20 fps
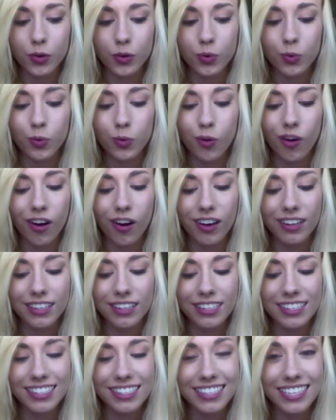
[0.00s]
want
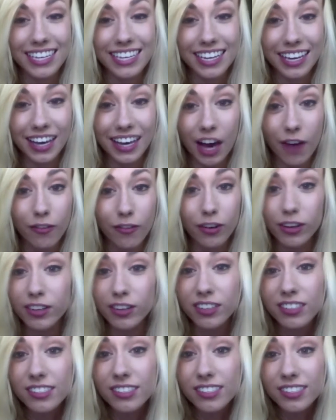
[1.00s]
to see
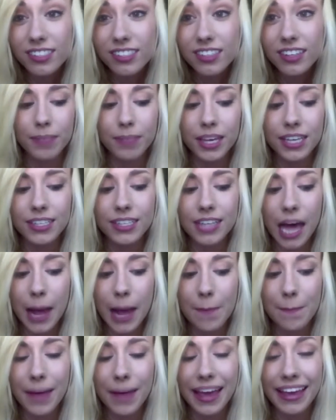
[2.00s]
covers, because I
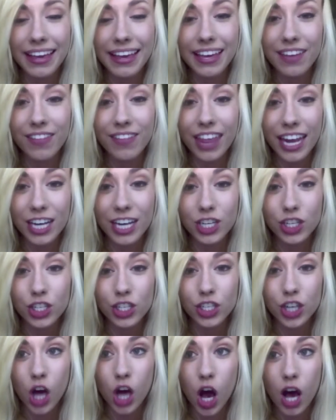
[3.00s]
might give that a
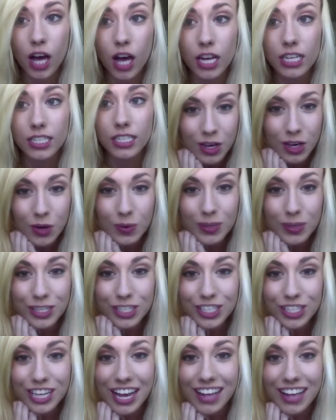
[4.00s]
shot. We
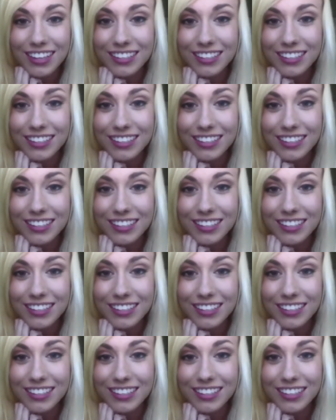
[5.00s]
shall